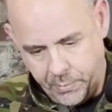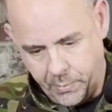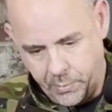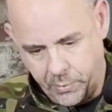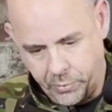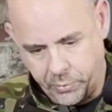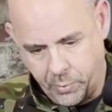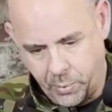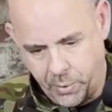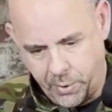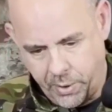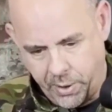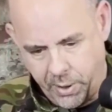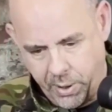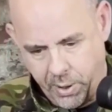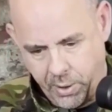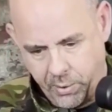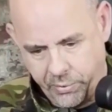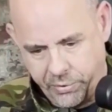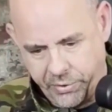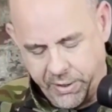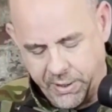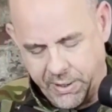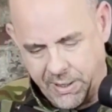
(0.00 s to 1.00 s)
It's quite a
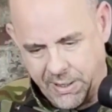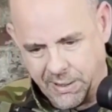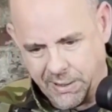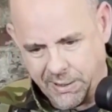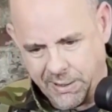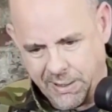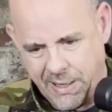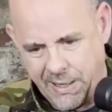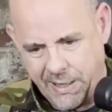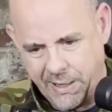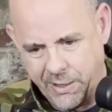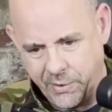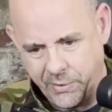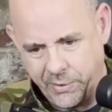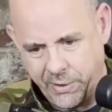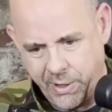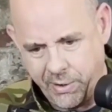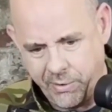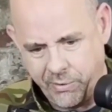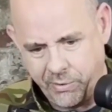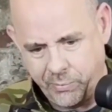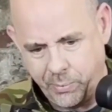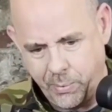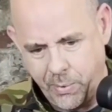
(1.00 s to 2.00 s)
healthy click on
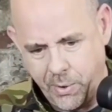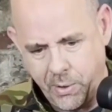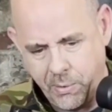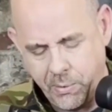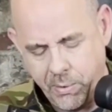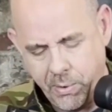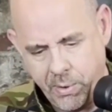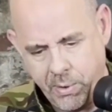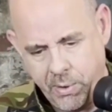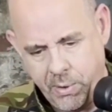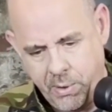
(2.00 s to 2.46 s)
there as well,